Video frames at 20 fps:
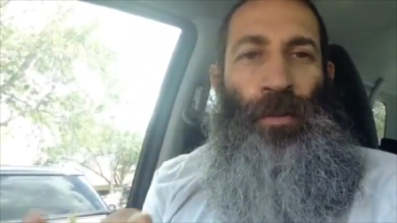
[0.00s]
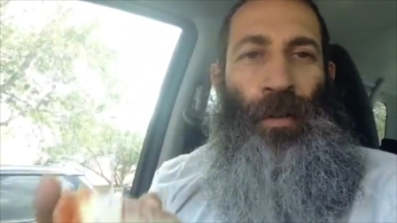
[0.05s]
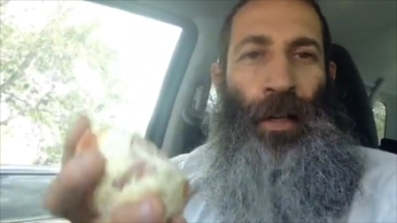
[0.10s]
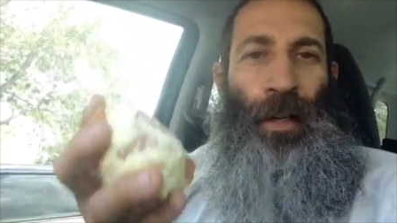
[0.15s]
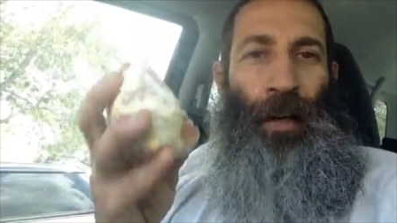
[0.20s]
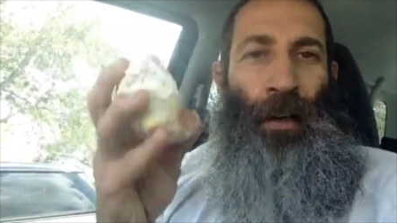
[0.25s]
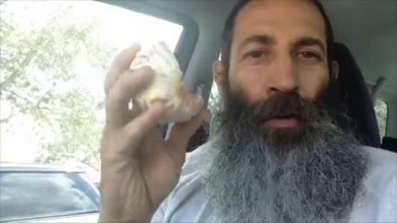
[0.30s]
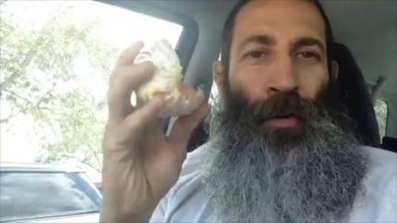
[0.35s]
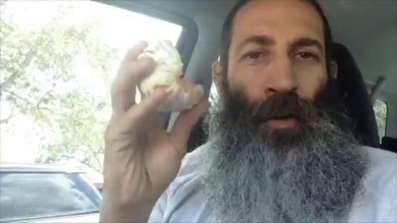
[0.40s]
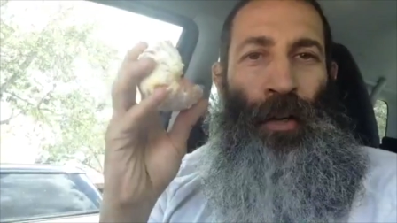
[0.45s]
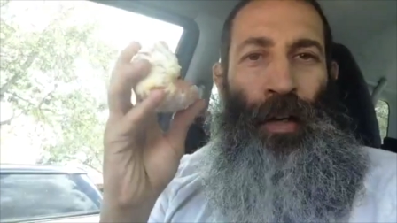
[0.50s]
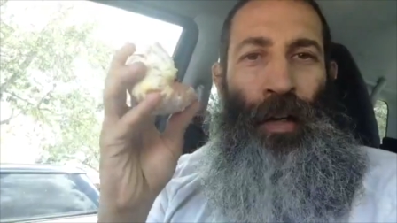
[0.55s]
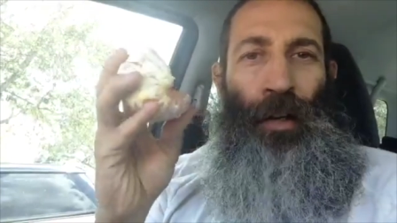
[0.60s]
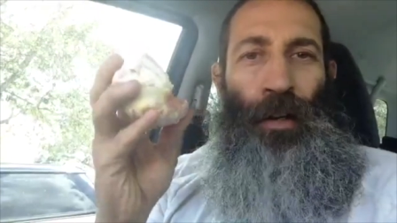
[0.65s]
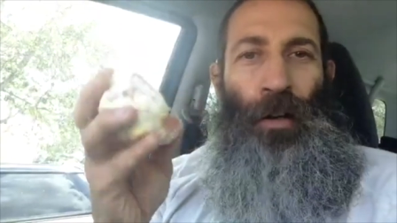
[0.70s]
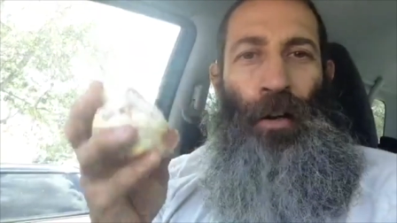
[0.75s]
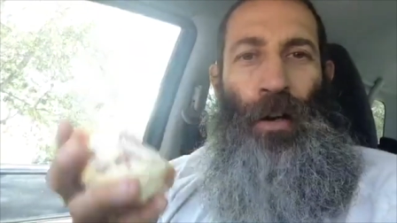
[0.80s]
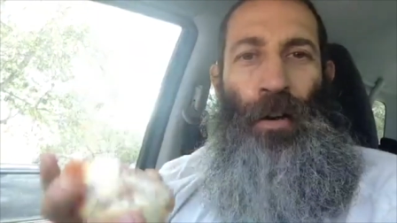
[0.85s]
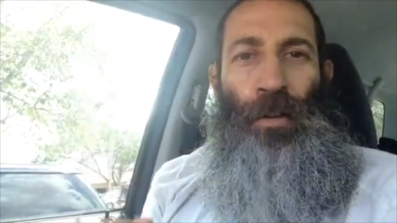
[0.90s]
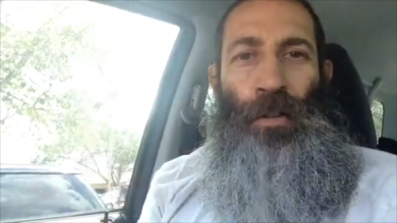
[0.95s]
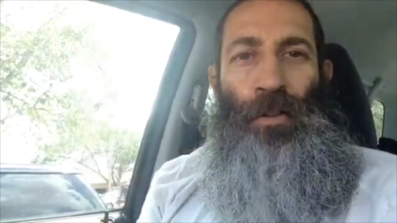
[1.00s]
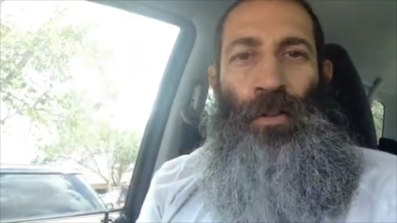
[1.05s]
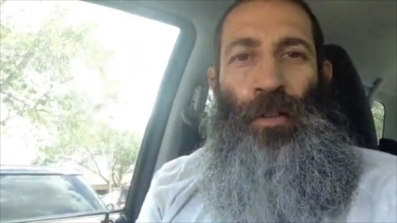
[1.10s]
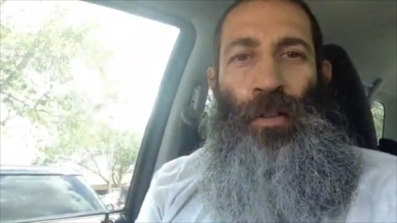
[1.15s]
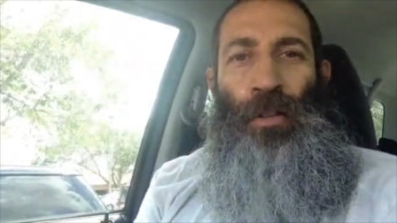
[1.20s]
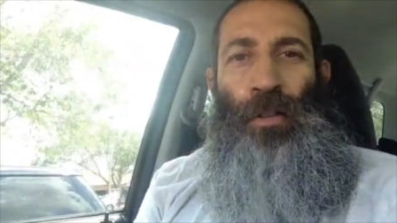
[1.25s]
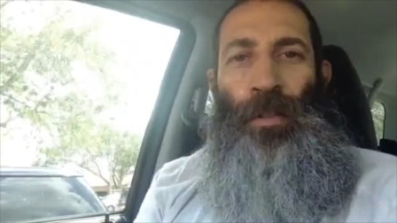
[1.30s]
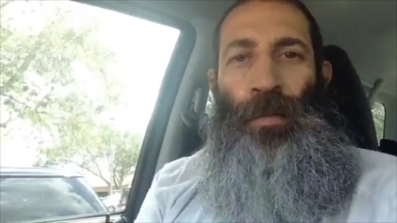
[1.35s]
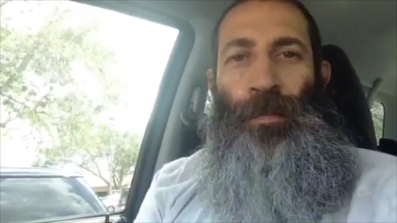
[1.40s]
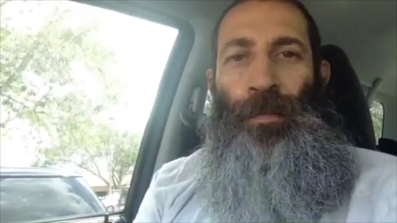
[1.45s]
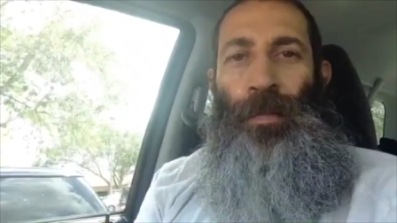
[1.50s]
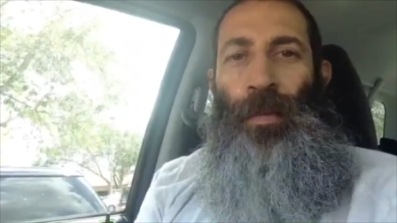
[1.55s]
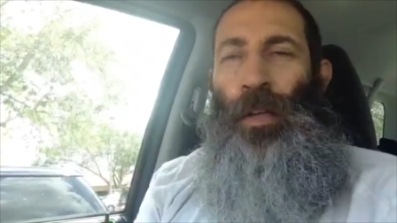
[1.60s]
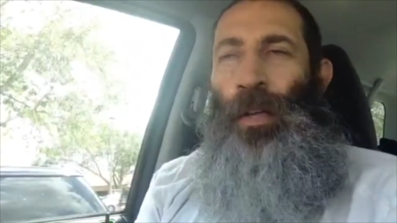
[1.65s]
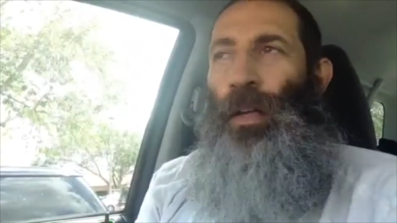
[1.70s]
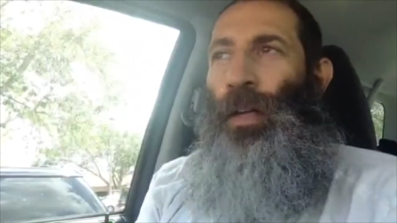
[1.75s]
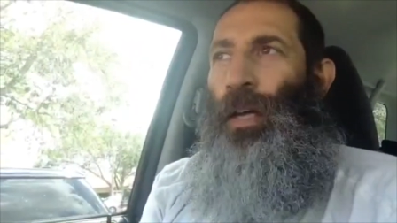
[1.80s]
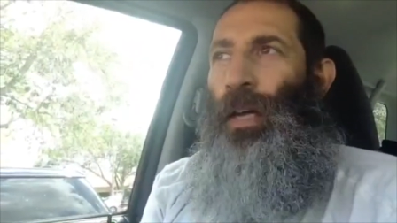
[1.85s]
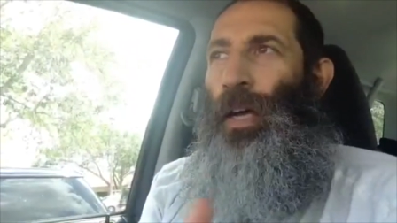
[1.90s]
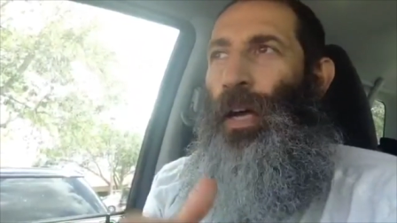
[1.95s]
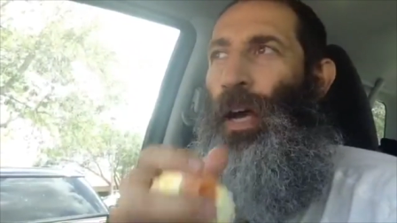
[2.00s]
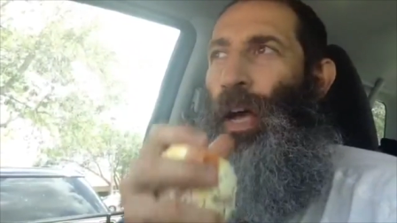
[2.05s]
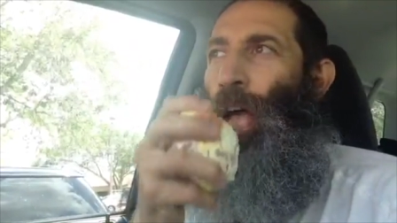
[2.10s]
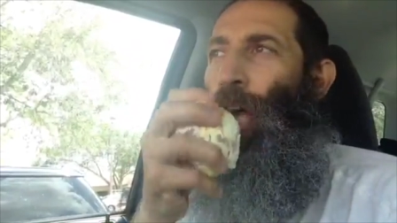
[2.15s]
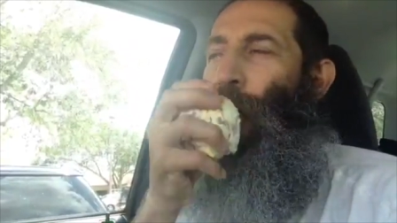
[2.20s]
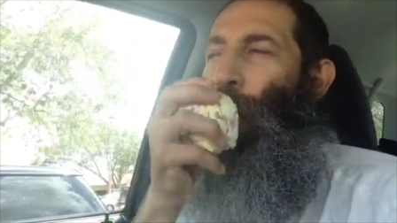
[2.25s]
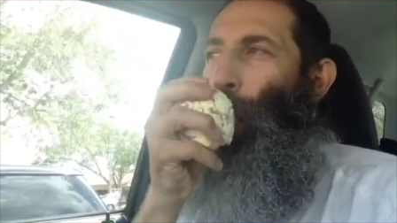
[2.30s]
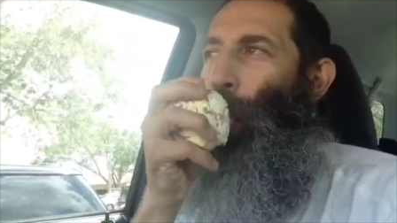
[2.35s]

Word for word: So I got organic oranges, I got